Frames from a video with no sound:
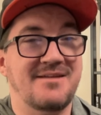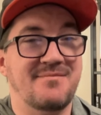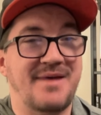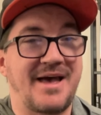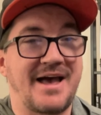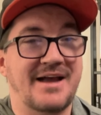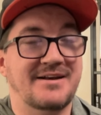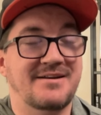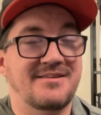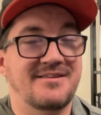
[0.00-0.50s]

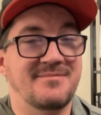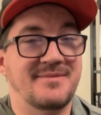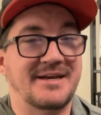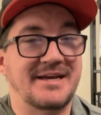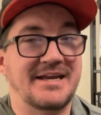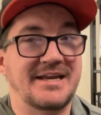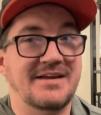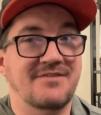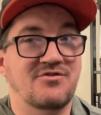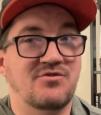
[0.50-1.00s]
back to the
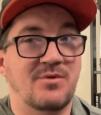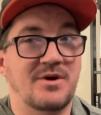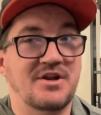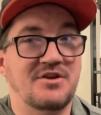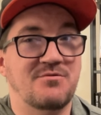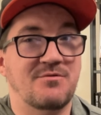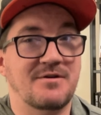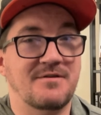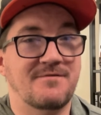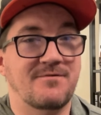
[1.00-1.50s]
beginning of
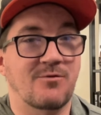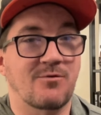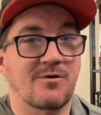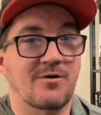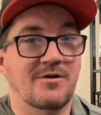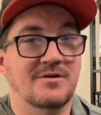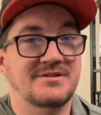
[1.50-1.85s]
2024.